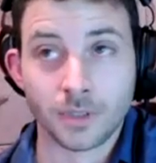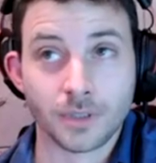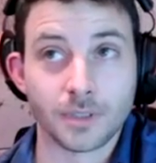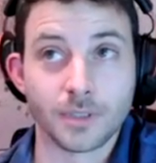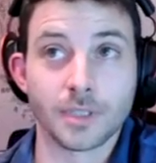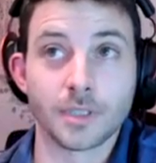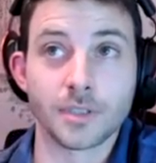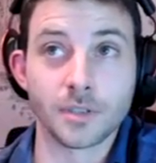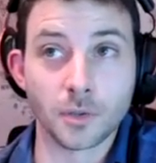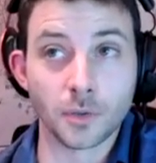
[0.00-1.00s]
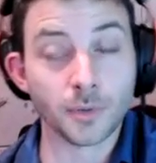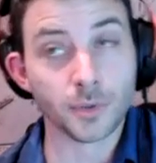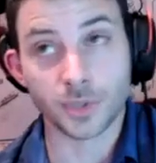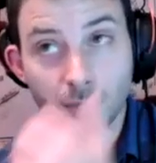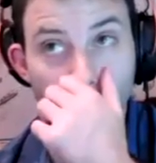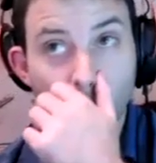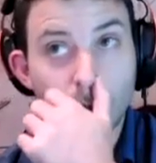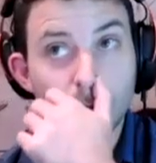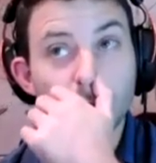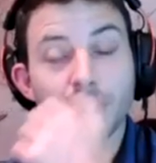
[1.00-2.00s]
Yeah, it's inc- it was an
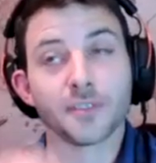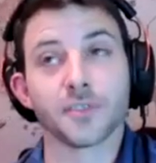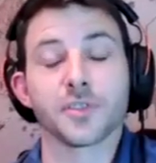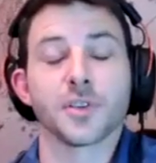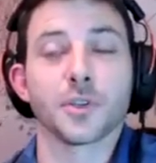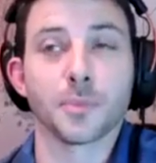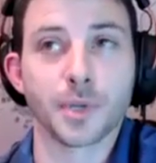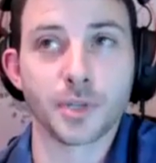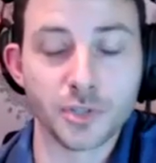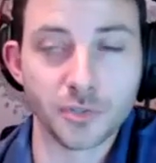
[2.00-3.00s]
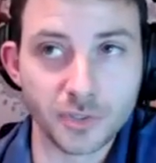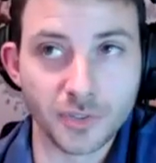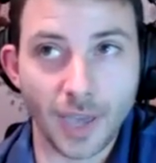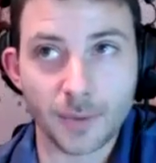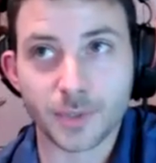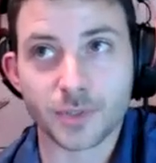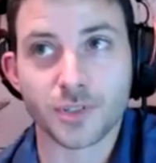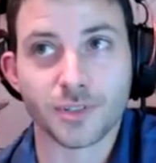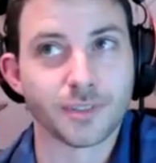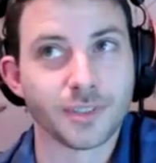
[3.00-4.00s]
incredible. When I first saw the picture of the
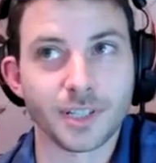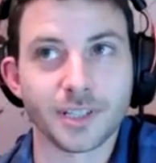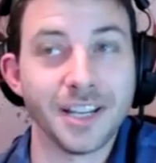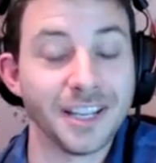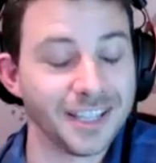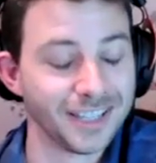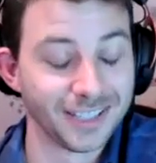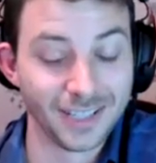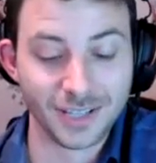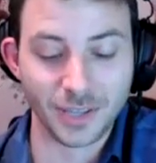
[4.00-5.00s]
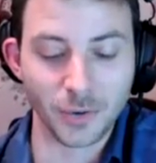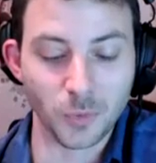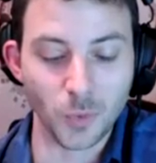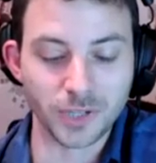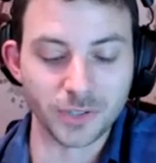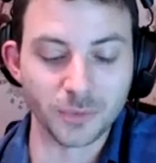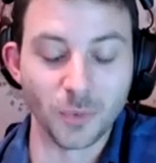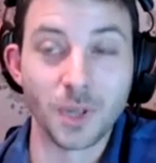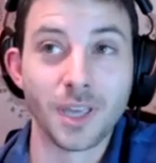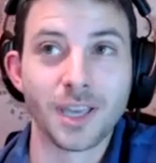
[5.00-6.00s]
damage that that wind
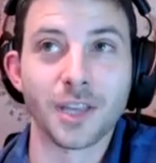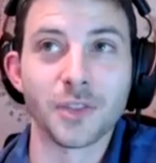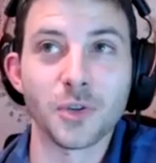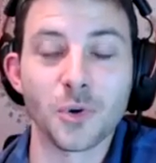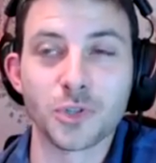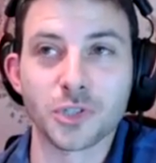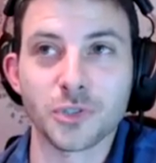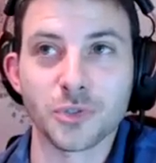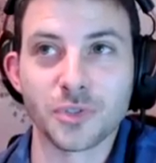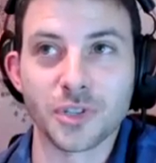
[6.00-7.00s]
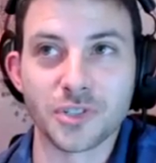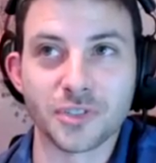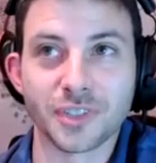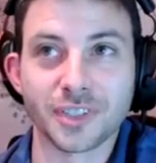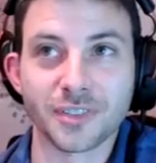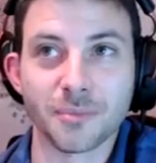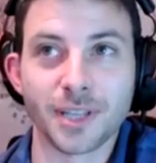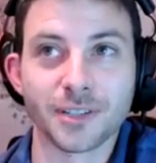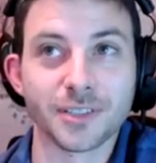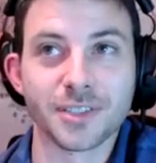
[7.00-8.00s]
and, and the ocean could do such a thing to
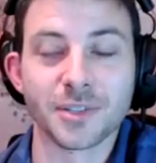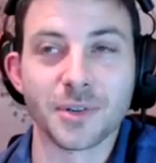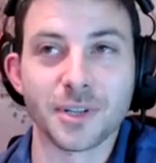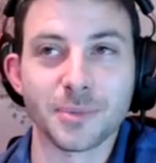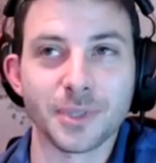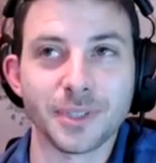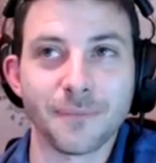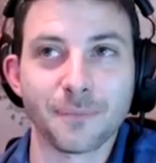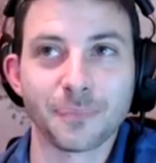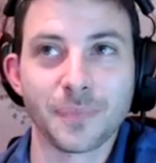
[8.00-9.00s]
metal, it's incredible.